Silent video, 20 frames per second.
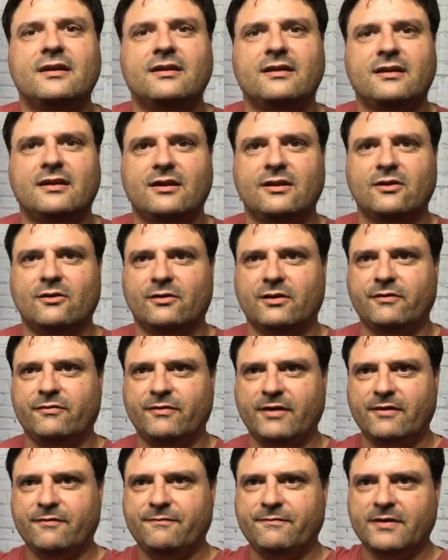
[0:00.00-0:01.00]
you know,
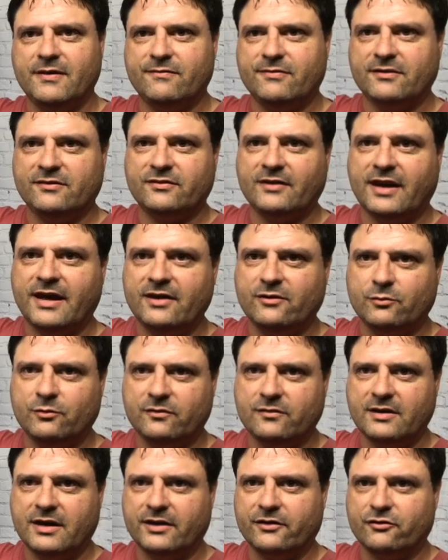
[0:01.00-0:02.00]
if the size
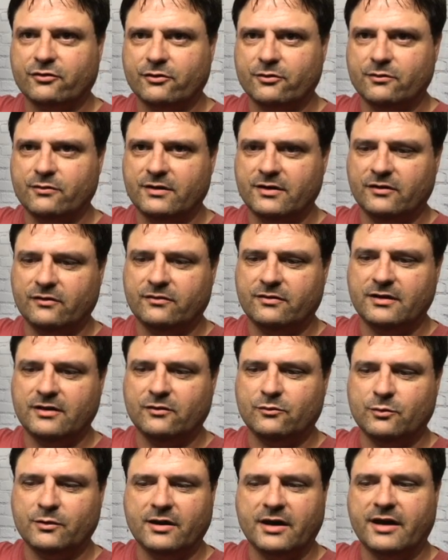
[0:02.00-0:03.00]
was not true,
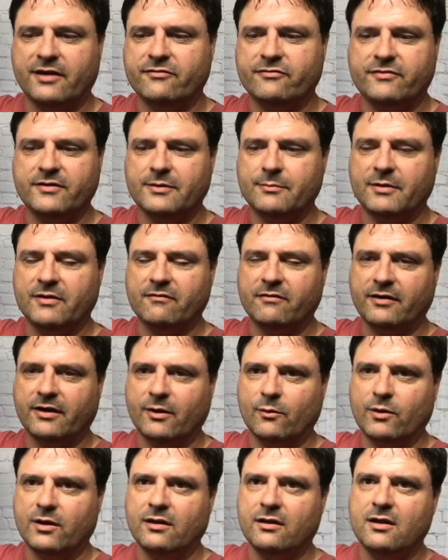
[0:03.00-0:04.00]
these would not fit me very
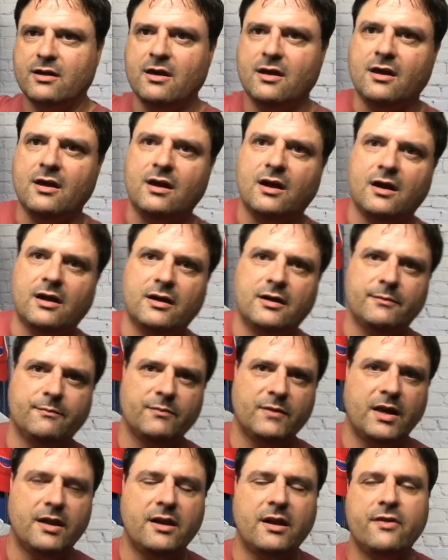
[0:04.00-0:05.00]
well.
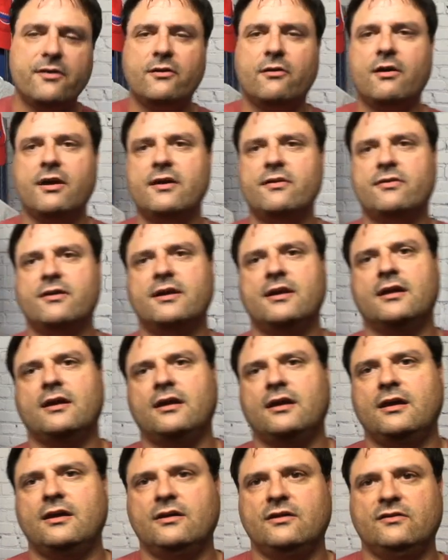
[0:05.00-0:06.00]
Another great thing
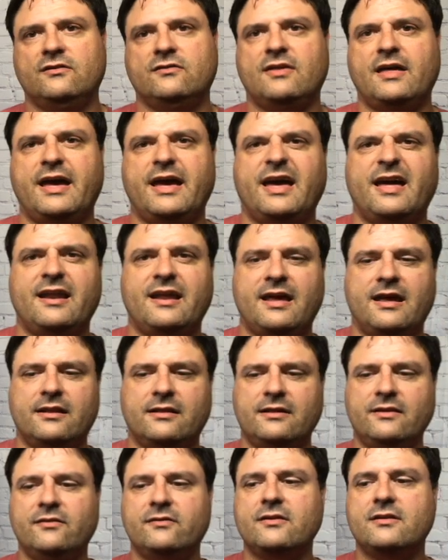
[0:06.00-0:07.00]
is that at
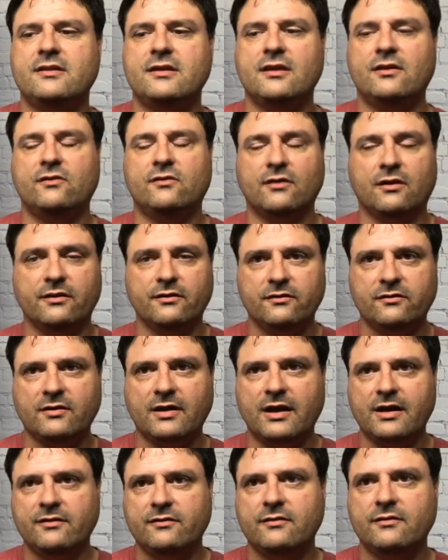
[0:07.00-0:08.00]
least in the adult
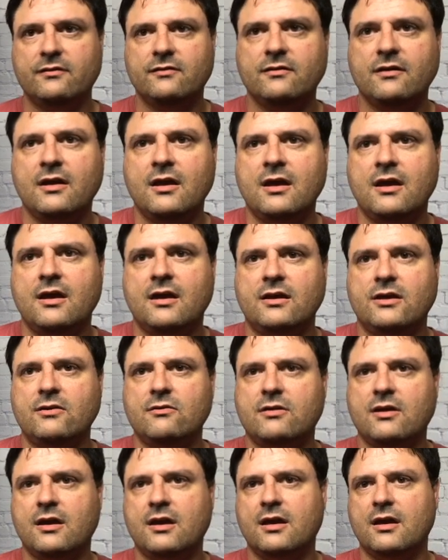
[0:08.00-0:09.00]
sizes, you
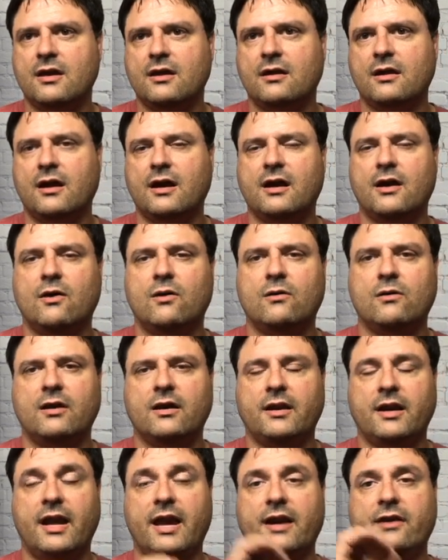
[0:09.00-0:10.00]
can get
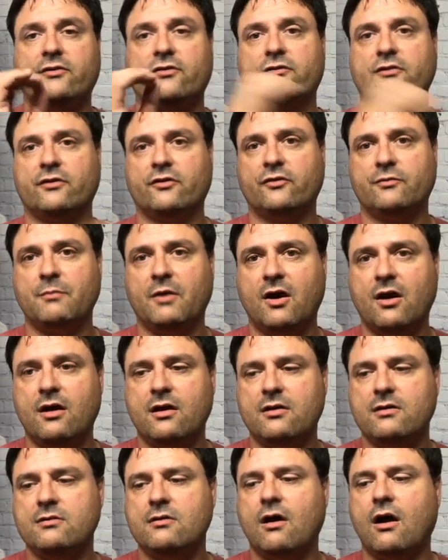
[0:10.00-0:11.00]
an extra
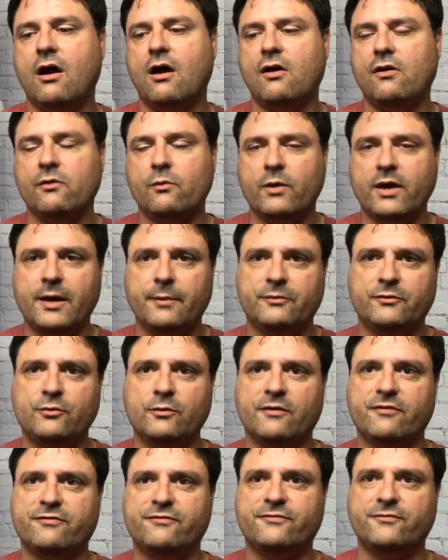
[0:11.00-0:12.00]
small all the way up to
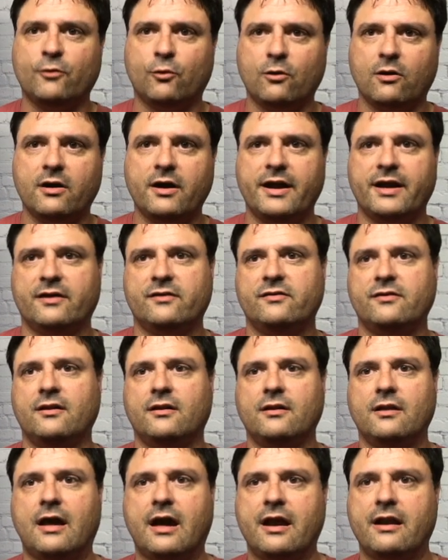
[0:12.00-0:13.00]
a 4X in a
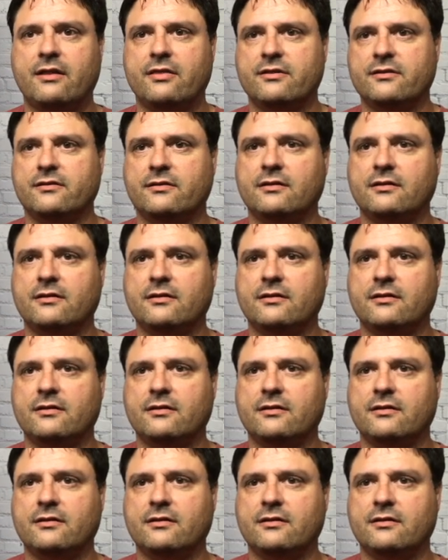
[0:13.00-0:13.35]
lot of